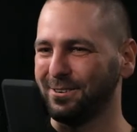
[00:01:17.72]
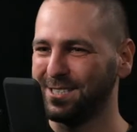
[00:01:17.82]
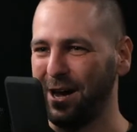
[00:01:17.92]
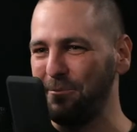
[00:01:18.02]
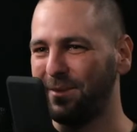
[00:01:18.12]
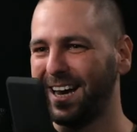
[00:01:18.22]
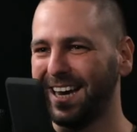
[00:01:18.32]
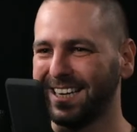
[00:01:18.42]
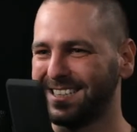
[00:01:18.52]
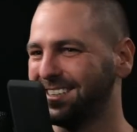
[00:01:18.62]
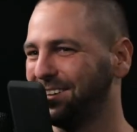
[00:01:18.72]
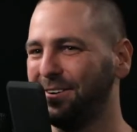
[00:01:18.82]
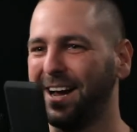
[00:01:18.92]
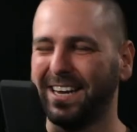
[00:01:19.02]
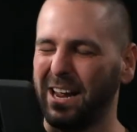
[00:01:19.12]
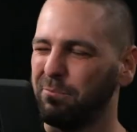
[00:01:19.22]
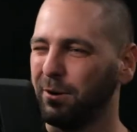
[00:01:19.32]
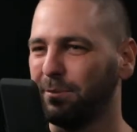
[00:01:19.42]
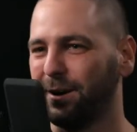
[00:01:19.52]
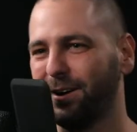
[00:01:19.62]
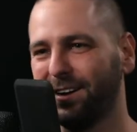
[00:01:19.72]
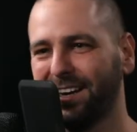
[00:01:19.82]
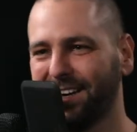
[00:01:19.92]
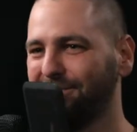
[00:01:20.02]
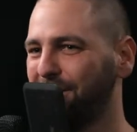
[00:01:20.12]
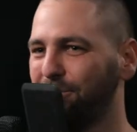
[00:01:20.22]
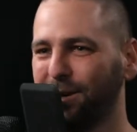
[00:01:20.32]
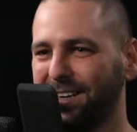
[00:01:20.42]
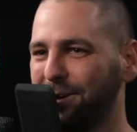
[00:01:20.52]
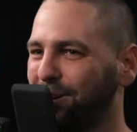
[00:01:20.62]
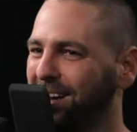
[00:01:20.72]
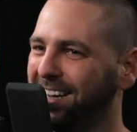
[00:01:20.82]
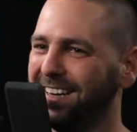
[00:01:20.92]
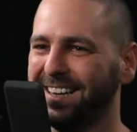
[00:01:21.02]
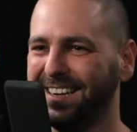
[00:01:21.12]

your sound bites, you know, I came prepared, I gave them what they wanted,